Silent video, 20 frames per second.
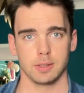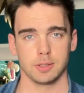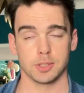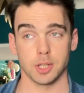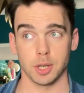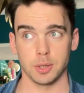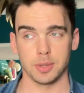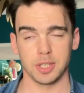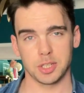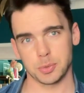
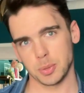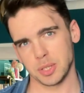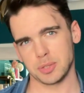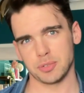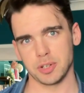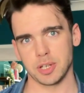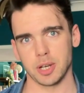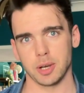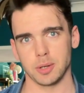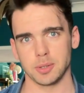So this week's
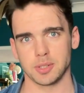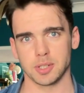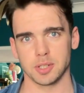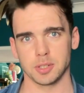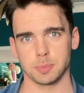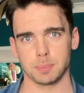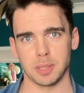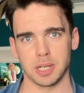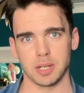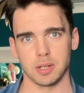videos
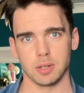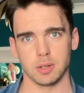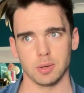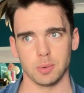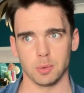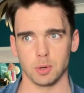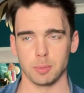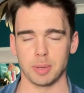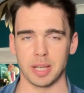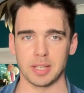has been
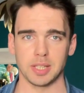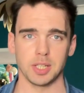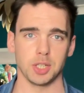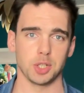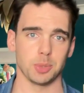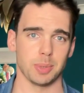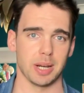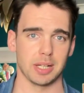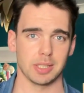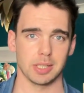all about the
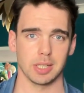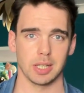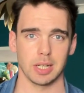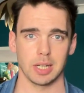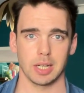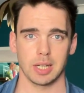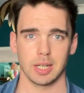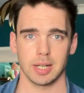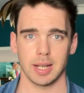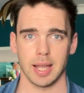
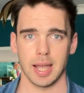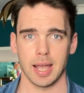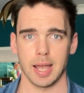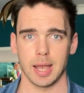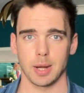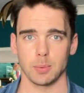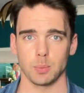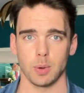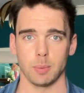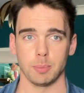Jurassic,
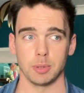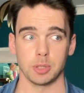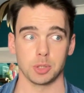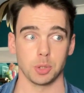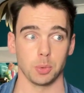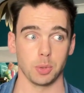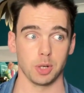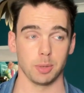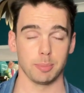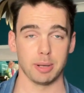and when we're
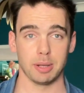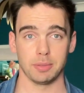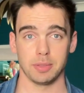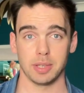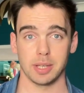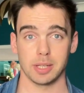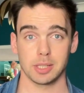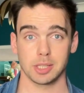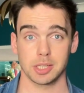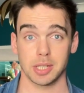talking about
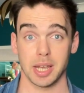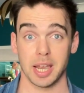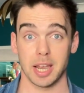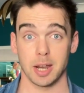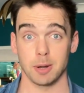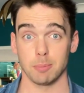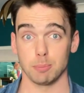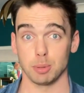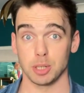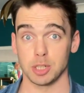this
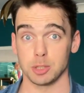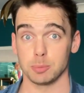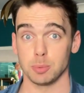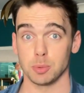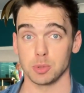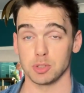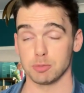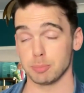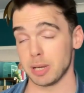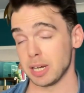and
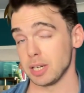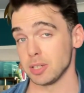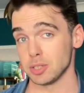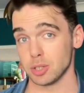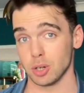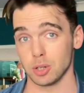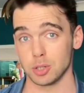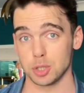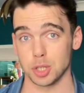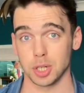principles of
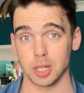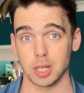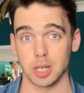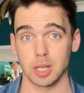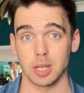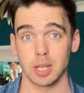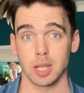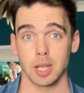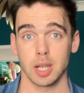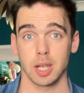
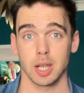paleontology,